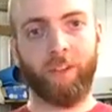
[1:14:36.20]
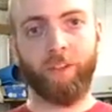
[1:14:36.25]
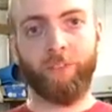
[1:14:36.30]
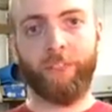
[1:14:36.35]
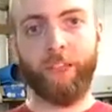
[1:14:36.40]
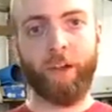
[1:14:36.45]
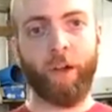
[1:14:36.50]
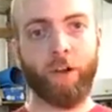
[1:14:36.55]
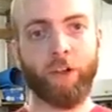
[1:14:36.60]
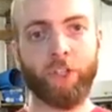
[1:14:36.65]

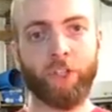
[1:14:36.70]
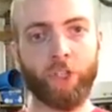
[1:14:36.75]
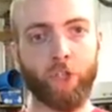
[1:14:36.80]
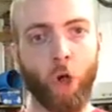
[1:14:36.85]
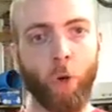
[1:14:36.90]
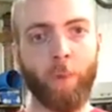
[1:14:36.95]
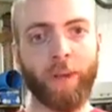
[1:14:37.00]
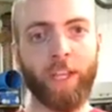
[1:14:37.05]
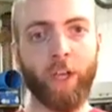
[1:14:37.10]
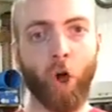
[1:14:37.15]
There are
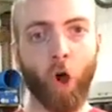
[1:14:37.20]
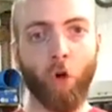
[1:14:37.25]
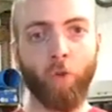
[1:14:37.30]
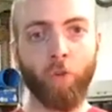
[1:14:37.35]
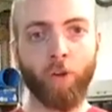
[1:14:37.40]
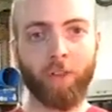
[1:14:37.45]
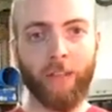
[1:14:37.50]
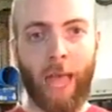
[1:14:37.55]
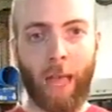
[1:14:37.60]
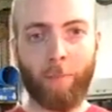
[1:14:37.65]
so many
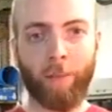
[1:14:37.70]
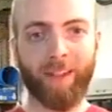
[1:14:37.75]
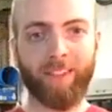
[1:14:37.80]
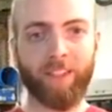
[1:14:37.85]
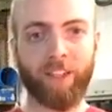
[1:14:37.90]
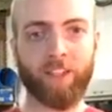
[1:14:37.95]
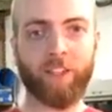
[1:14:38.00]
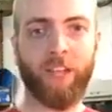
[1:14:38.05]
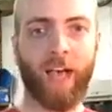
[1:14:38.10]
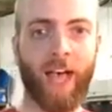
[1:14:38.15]
overlapping
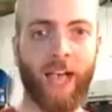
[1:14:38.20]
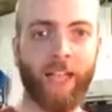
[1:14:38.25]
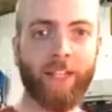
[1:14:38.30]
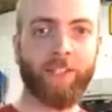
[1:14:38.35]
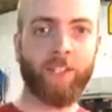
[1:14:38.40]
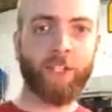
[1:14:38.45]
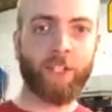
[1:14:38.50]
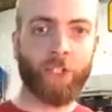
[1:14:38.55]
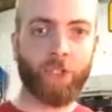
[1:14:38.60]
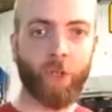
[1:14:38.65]

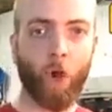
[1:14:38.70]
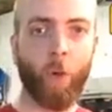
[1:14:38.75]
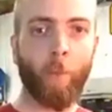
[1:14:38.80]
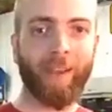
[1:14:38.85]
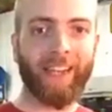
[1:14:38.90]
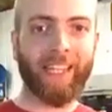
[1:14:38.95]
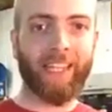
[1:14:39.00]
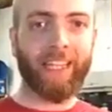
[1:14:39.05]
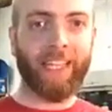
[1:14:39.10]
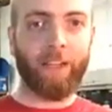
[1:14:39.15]
designs and so
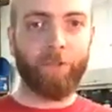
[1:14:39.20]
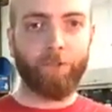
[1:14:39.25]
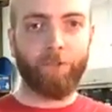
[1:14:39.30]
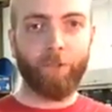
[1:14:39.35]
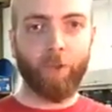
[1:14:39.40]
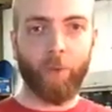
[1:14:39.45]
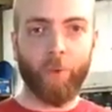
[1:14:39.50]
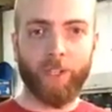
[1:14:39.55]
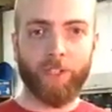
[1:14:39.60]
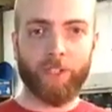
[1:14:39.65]
many
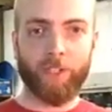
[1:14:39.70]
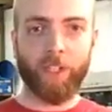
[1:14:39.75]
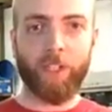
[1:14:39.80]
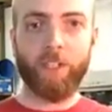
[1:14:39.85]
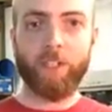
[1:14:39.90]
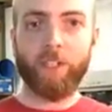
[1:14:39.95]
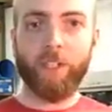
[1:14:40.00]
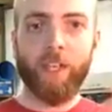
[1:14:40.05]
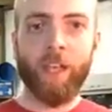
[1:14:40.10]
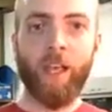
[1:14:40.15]

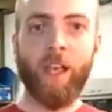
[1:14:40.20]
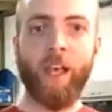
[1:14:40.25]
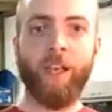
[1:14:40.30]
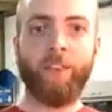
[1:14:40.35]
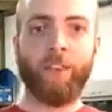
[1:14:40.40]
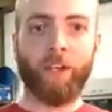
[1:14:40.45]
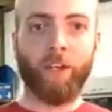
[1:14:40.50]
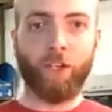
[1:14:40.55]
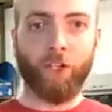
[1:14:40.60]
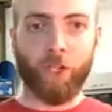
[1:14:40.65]
influences
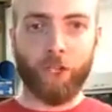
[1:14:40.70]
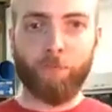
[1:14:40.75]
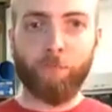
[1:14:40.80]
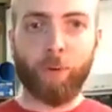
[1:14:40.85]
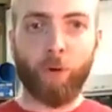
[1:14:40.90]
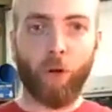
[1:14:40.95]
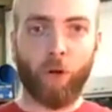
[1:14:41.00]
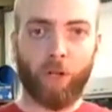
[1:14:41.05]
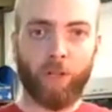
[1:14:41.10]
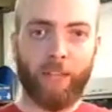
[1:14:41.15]
that are just
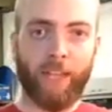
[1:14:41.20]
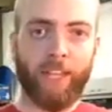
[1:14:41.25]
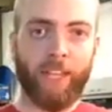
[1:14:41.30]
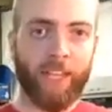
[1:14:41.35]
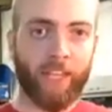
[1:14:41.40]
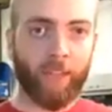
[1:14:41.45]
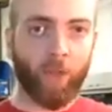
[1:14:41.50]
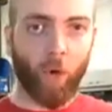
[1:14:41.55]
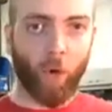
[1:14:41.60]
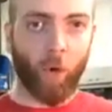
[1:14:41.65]

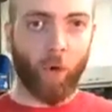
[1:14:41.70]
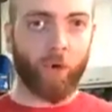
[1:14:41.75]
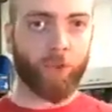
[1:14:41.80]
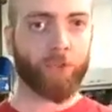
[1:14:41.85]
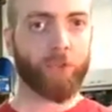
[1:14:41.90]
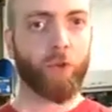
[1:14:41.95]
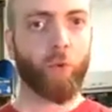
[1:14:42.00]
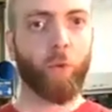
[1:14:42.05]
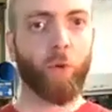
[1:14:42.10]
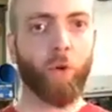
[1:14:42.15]
percolating in the
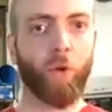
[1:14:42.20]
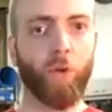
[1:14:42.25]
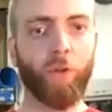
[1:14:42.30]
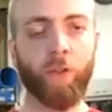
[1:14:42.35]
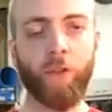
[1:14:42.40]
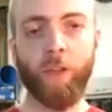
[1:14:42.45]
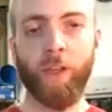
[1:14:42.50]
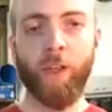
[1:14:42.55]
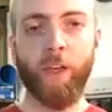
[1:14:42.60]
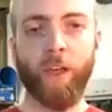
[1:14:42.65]
holster world
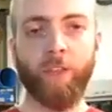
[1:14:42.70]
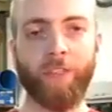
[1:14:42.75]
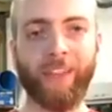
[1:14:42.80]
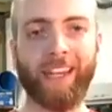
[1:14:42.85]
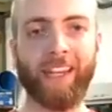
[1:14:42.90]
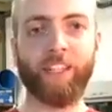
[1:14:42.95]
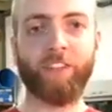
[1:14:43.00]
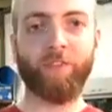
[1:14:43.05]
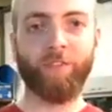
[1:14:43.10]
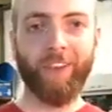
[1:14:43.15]
that
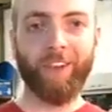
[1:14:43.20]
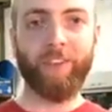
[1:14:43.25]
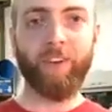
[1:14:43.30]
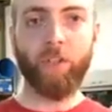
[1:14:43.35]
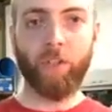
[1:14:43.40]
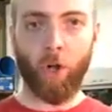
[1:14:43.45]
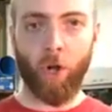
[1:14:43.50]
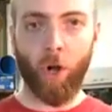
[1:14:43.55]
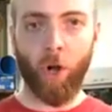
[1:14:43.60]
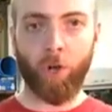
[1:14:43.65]
it's very
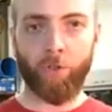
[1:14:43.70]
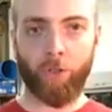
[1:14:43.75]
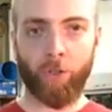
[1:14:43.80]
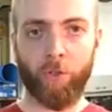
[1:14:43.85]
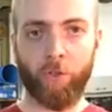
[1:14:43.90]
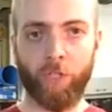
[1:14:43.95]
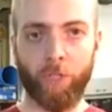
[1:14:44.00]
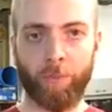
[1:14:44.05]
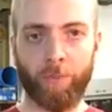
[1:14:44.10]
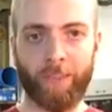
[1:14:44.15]
hard to
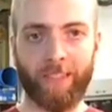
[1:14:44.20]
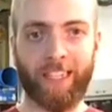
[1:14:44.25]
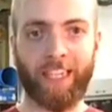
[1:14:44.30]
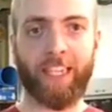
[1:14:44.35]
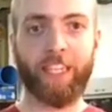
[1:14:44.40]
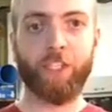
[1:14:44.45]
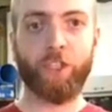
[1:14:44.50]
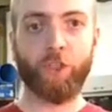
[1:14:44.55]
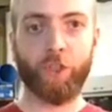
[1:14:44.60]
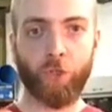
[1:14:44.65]
do something that
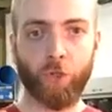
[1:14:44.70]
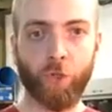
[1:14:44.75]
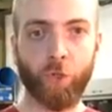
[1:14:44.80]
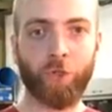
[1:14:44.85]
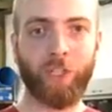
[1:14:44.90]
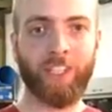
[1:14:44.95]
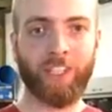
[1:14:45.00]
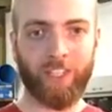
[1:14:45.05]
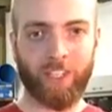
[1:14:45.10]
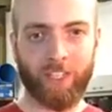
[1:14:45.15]
is
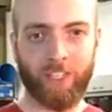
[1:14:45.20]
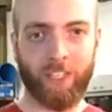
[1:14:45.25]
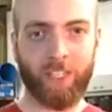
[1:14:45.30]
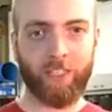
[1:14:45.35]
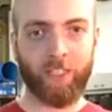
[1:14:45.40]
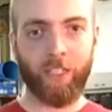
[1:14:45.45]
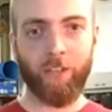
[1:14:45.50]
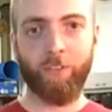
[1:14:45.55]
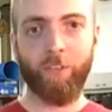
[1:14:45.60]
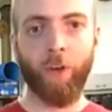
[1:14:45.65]
truly
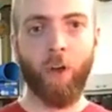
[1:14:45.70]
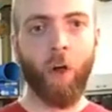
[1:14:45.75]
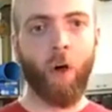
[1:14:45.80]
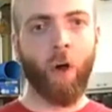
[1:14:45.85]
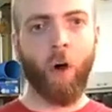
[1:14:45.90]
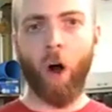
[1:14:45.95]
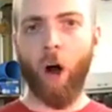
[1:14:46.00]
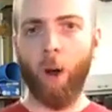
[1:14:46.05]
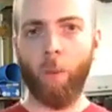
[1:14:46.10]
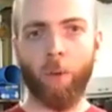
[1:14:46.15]
distinctive.
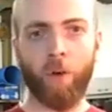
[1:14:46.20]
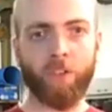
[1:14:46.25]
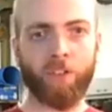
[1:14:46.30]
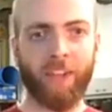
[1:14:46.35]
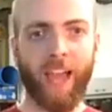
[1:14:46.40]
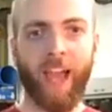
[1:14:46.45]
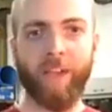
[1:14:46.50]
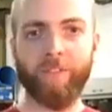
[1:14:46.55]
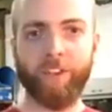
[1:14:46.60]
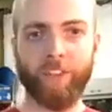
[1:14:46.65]
Almost
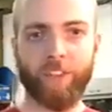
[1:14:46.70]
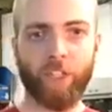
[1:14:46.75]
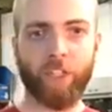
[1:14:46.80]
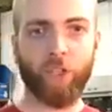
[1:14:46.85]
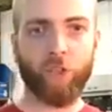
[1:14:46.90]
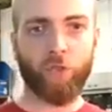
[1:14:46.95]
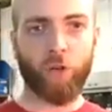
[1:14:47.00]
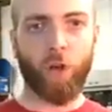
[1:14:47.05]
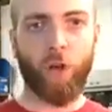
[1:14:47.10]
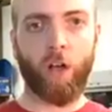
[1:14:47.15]
everything
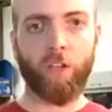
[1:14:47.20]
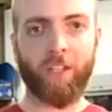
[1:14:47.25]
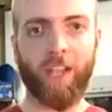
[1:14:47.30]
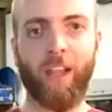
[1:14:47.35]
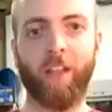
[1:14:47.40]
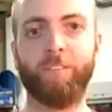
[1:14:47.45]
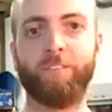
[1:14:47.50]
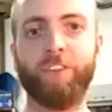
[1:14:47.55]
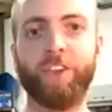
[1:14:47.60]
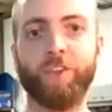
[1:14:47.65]
draws
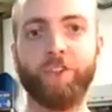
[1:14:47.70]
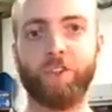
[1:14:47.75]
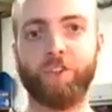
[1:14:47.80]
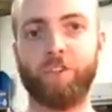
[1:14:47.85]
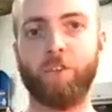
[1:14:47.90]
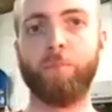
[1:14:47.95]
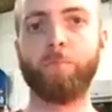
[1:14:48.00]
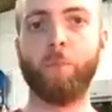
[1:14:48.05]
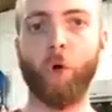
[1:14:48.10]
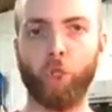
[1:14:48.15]
on features
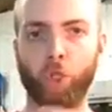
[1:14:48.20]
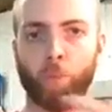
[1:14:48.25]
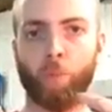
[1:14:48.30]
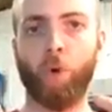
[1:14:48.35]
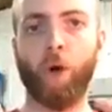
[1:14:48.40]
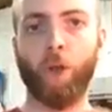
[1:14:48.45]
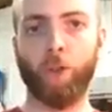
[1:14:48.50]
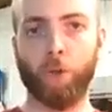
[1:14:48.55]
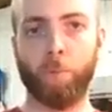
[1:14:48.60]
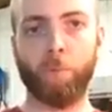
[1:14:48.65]
from
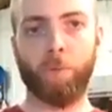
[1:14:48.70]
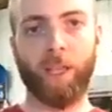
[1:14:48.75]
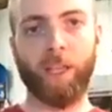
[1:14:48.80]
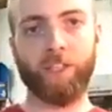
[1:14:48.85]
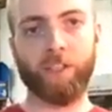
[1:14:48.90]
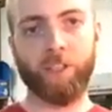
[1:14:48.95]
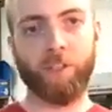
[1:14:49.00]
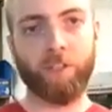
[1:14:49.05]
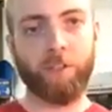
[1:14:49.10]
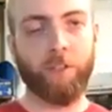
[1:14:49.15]
multiple other
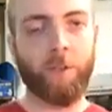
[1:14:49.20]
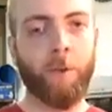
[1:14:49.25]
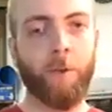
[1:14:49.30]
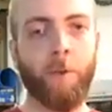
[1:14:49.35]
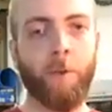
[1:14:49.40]
places,